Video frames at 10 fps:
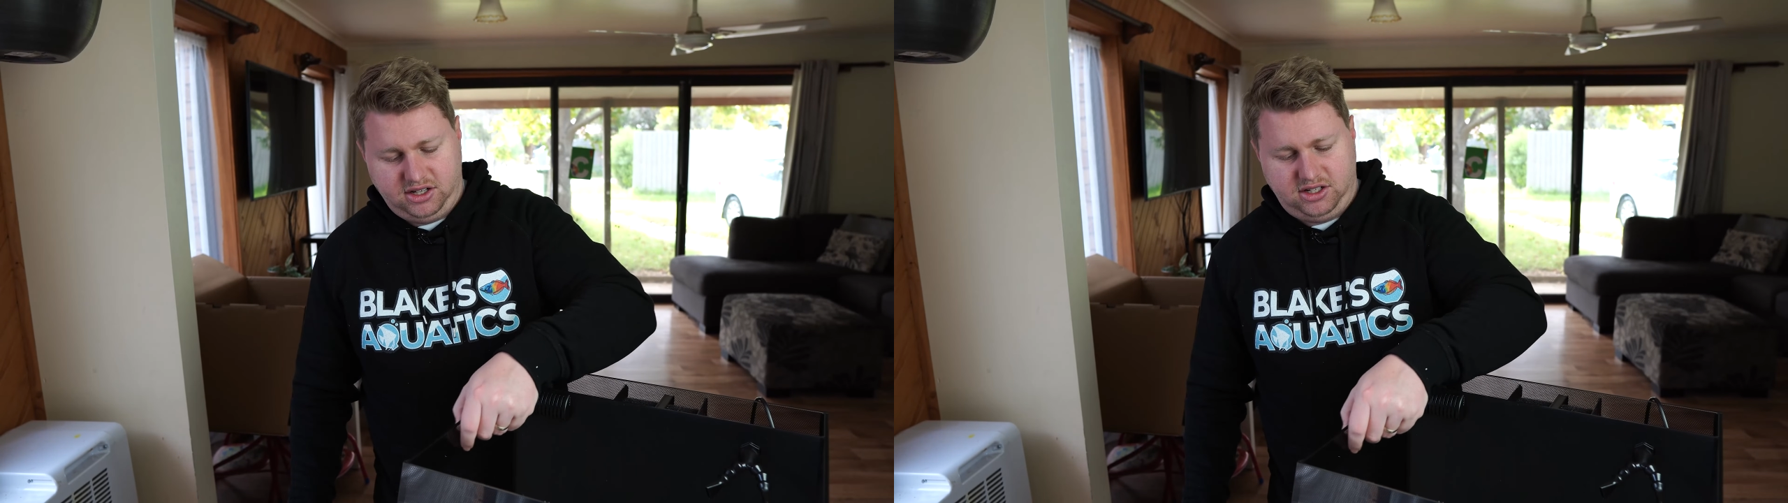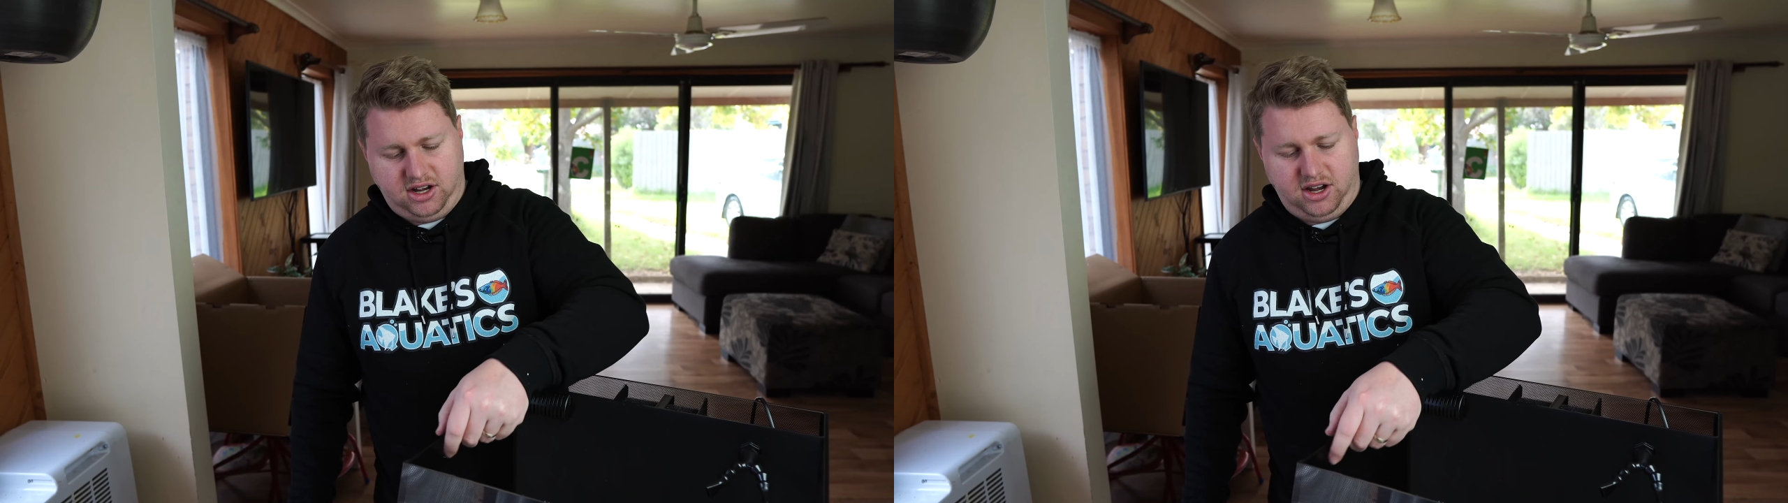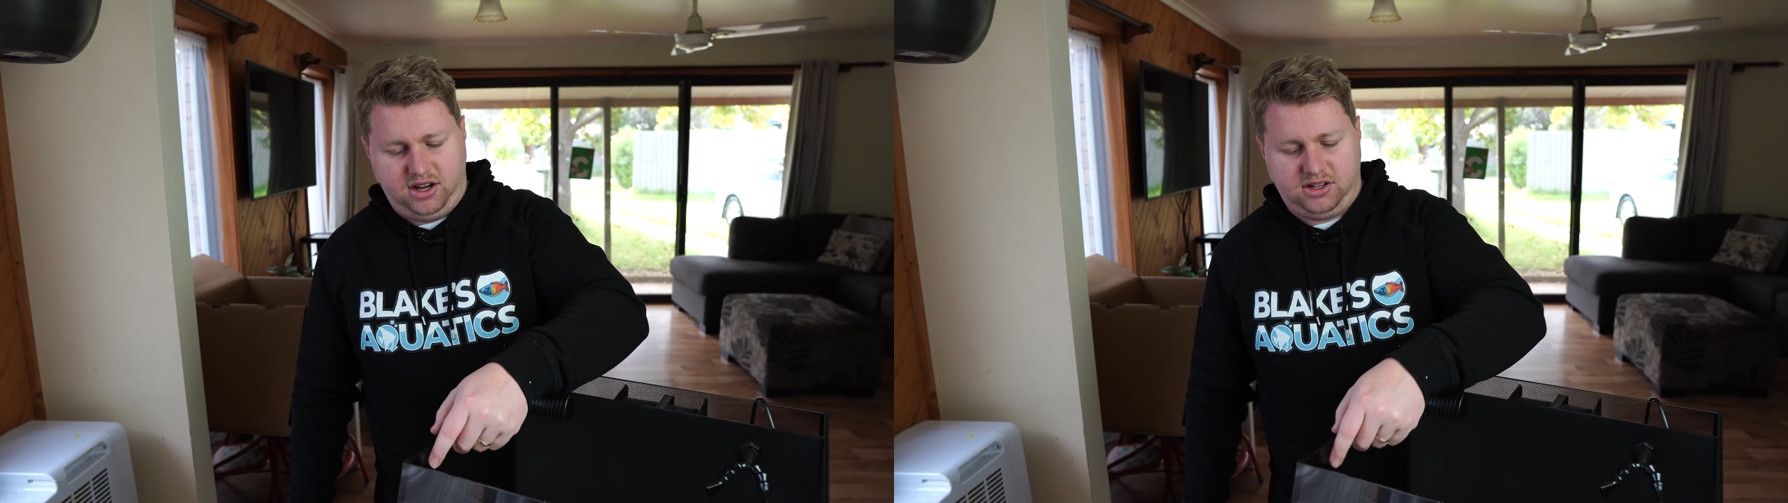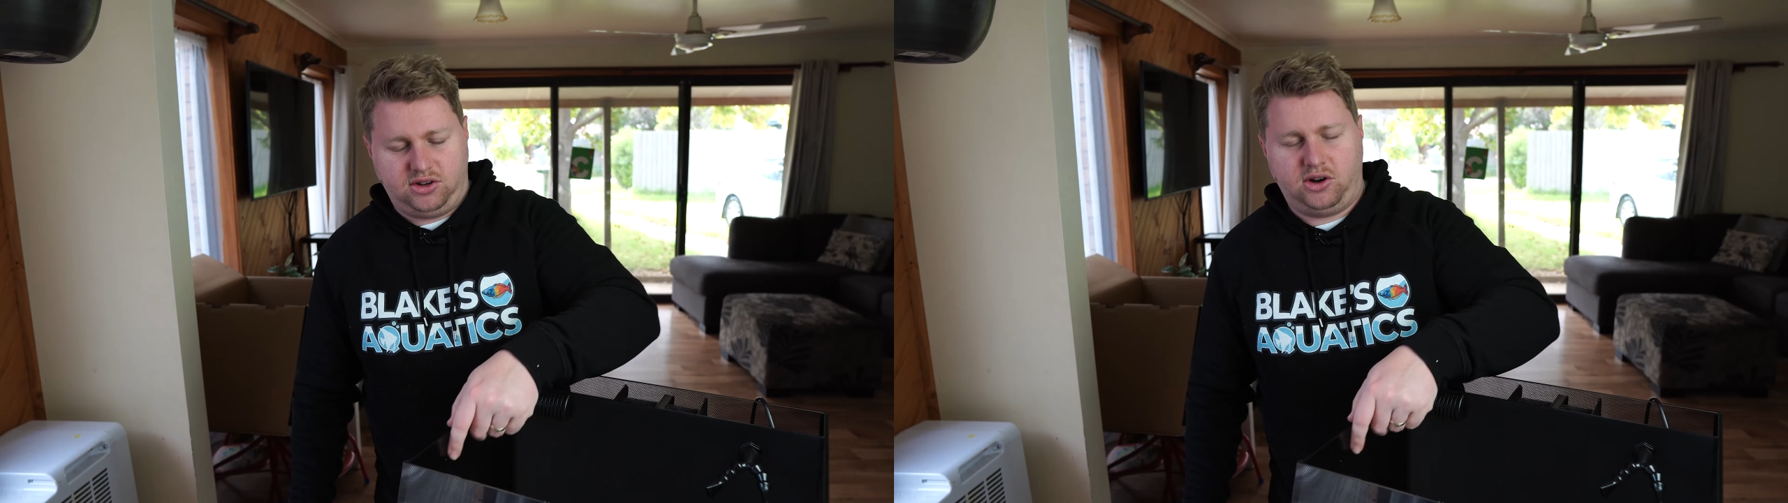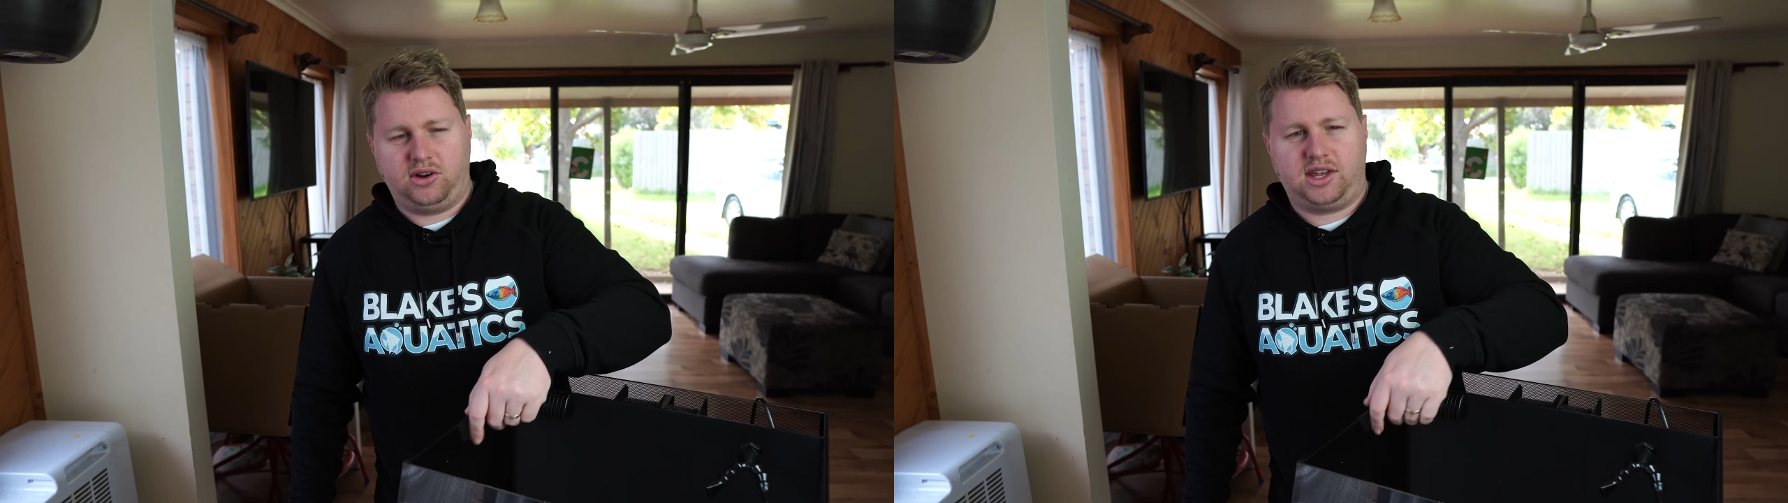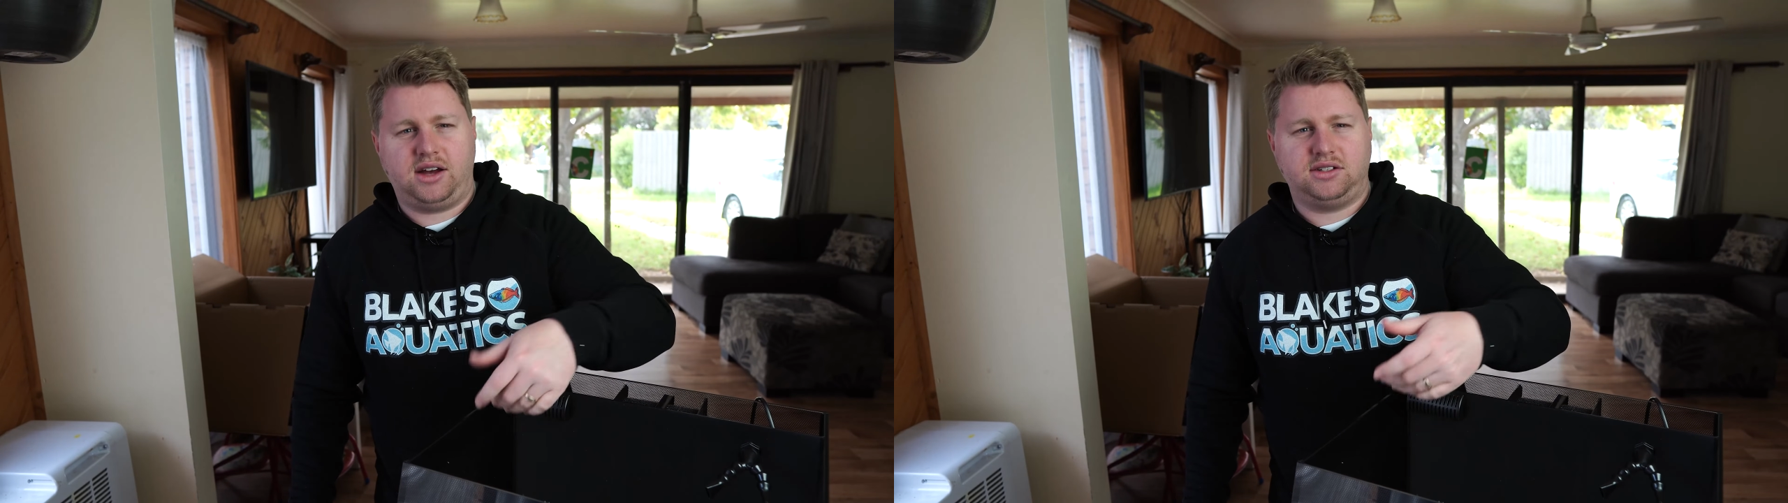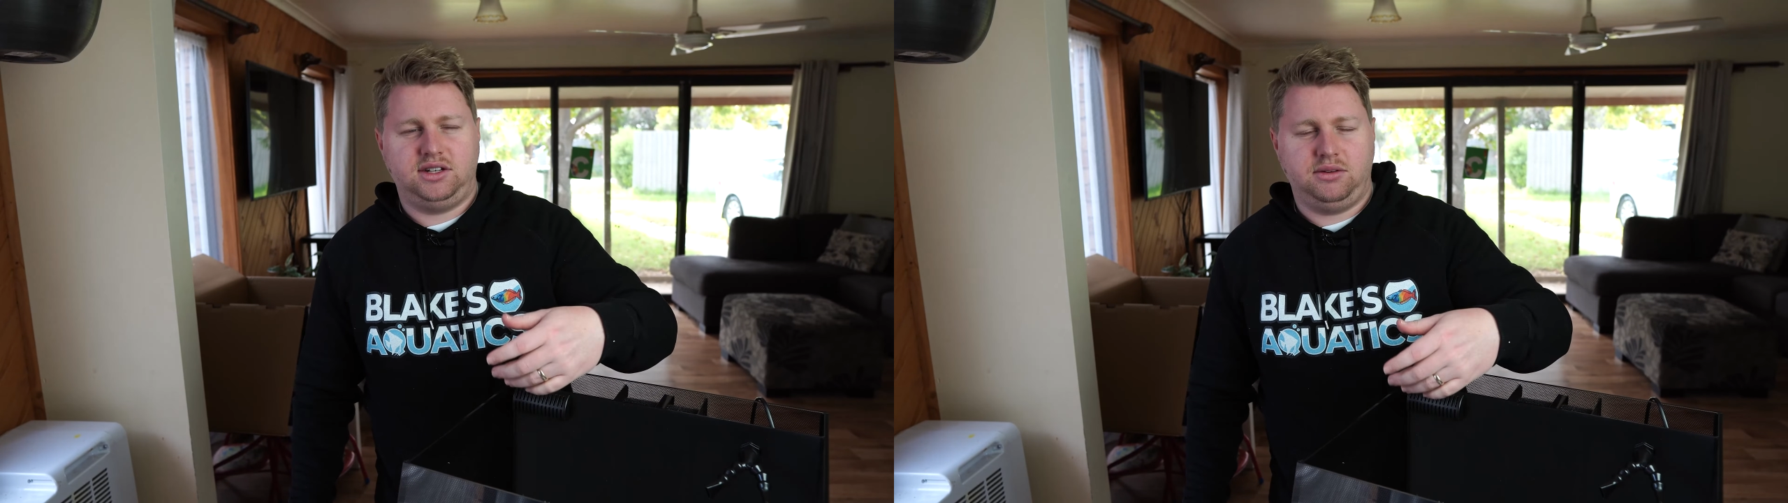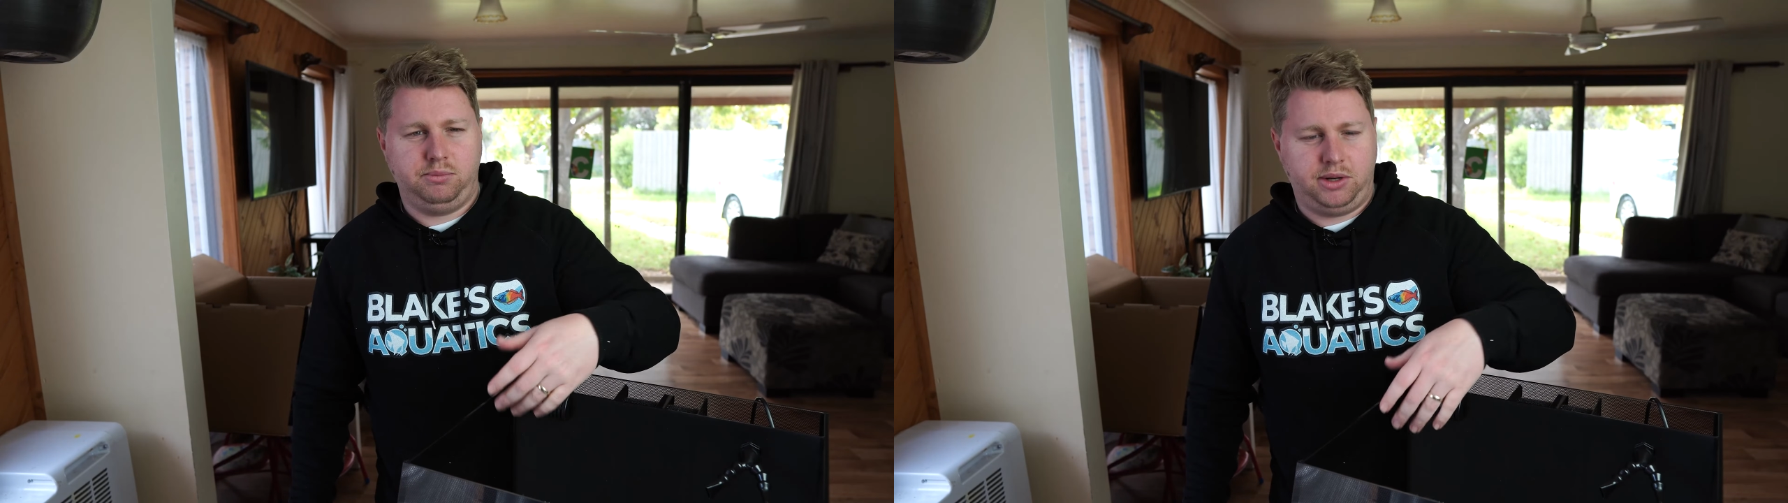dirt or calcium